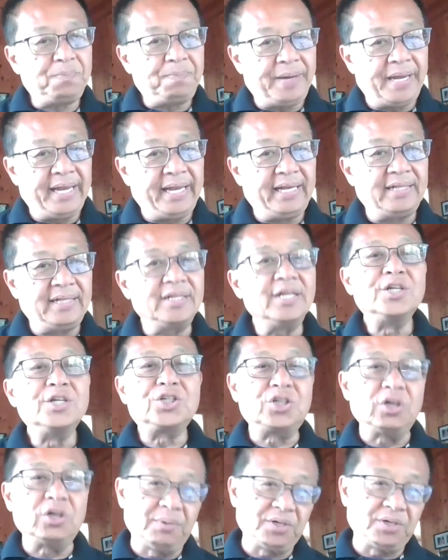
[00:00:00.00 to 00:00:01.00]
pain,
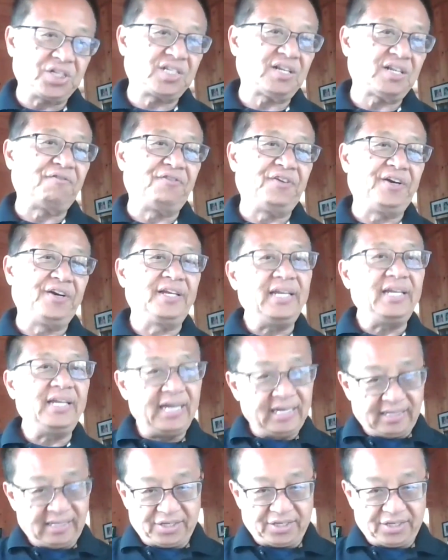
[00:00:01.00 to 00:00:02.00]
so much suffering
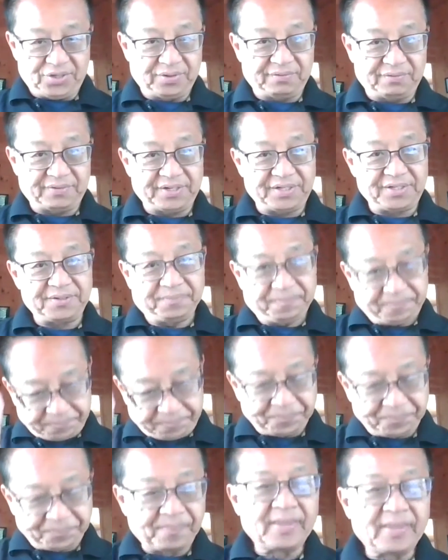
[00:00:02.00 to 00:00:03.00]
in the universe.
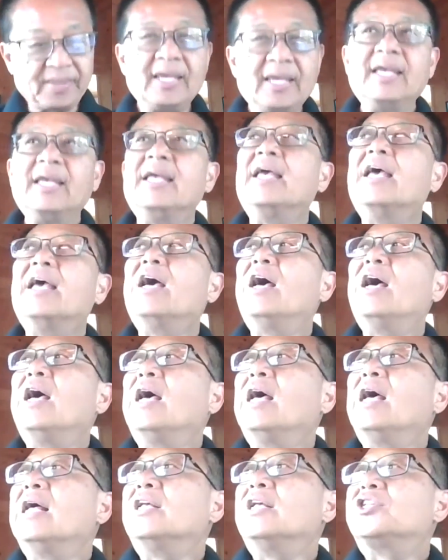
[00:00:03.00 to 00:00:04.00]

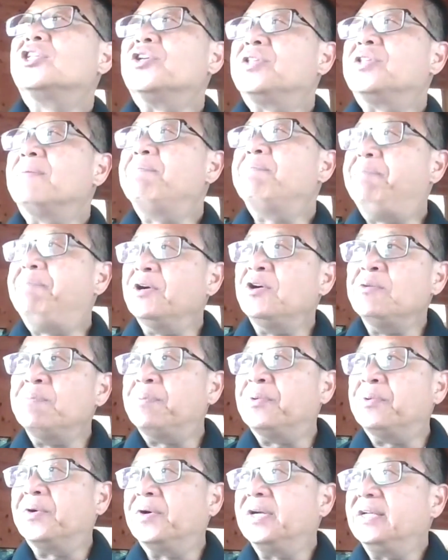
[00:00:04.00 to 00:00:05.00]
So the
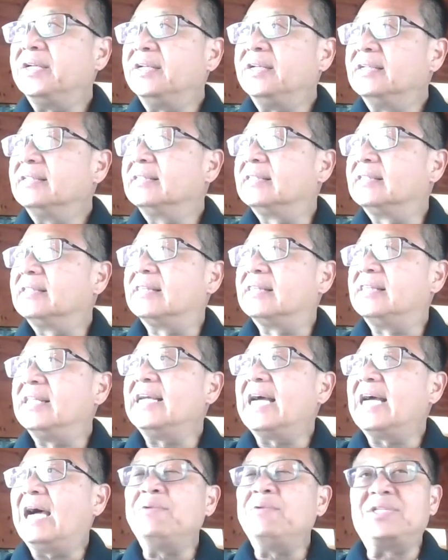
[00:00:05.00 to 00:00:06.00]
billboard, the
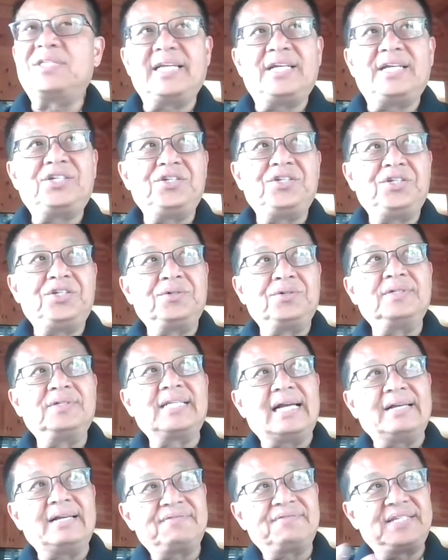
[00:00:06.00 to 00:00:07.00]
thing I would say to you is,
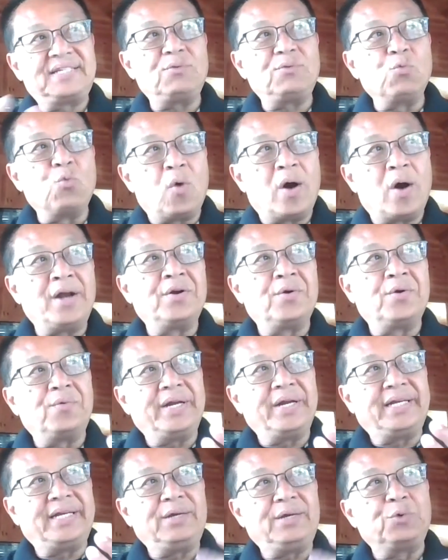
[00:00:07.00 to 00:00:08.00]
I've said one
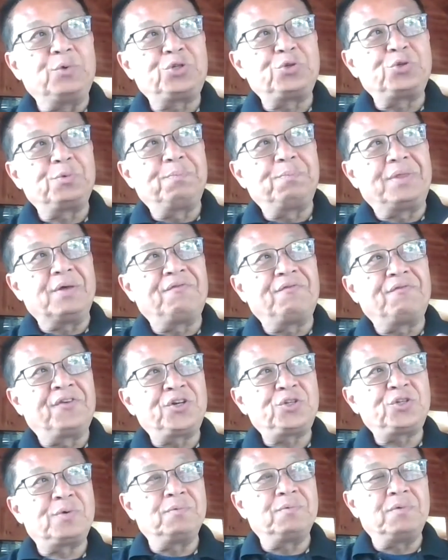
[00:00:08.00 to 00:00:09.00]
already, which the
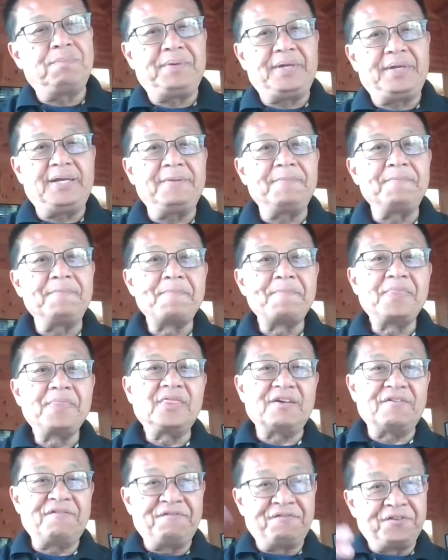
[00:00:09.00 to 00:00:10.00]
first one would be,
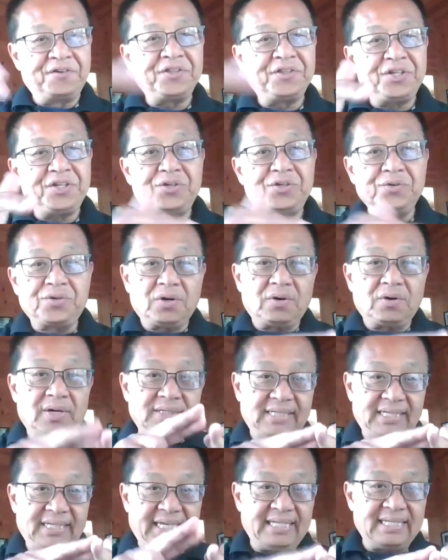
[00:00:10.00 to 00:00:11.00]
the further you go on
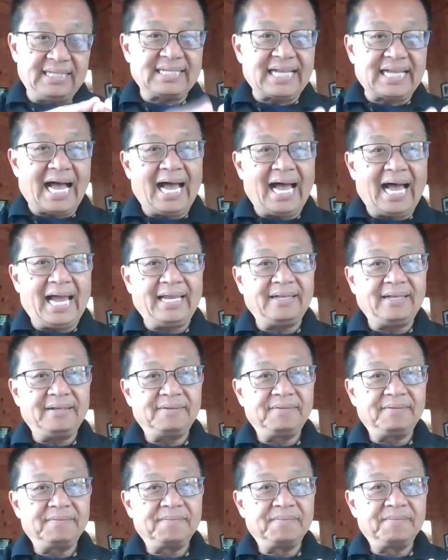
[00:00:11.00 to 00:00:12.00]
the inside,
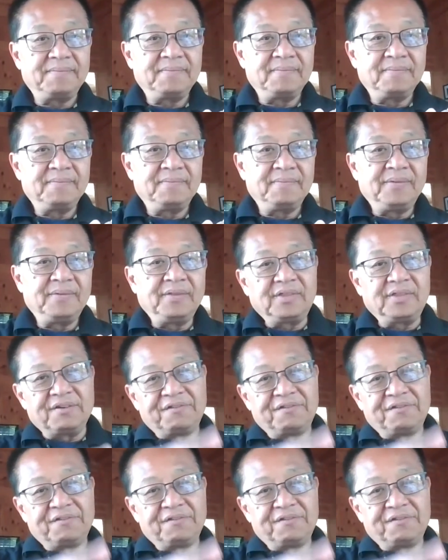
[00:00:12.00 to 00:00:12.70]
the